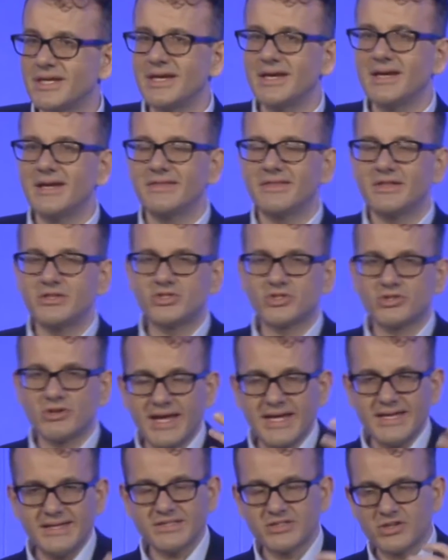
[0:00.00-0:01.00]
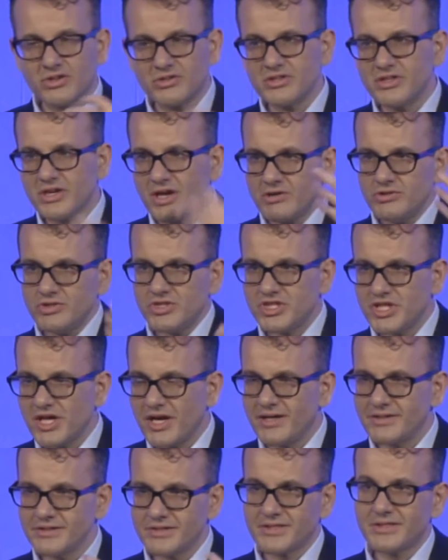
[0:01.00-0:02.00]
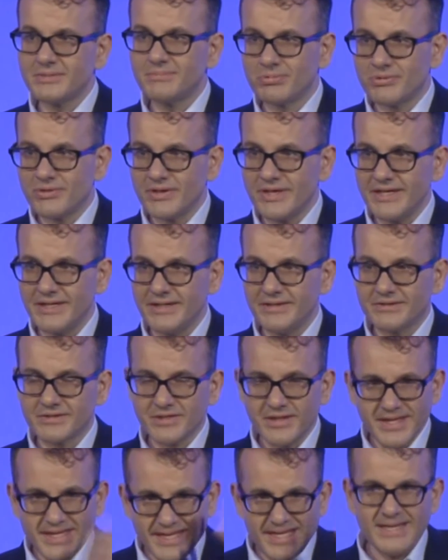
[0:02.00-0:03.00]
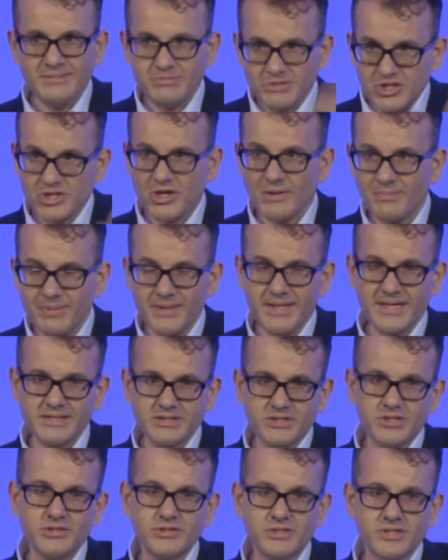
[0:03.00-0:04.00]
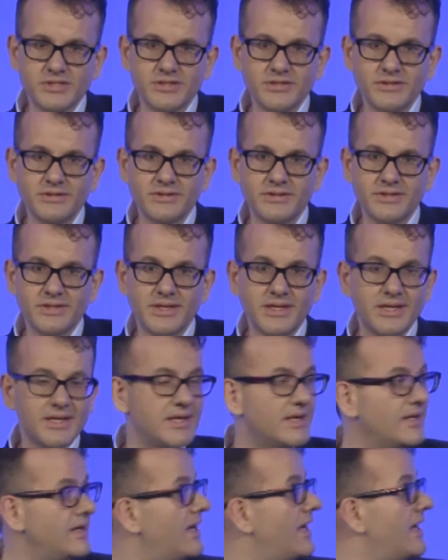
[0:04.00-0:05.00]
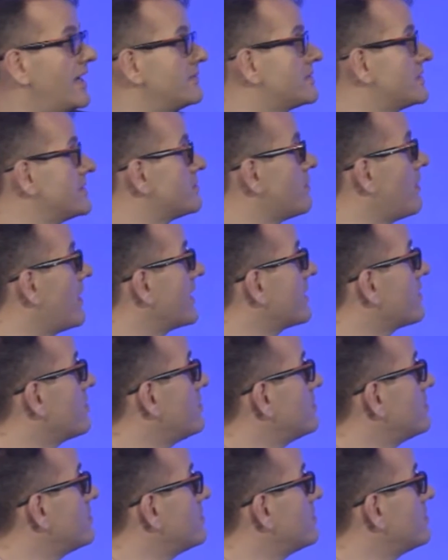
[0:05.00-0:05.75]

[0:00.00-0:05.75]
the trade has got no chance to breathe. So they keep chopping it too soon. So it's what I call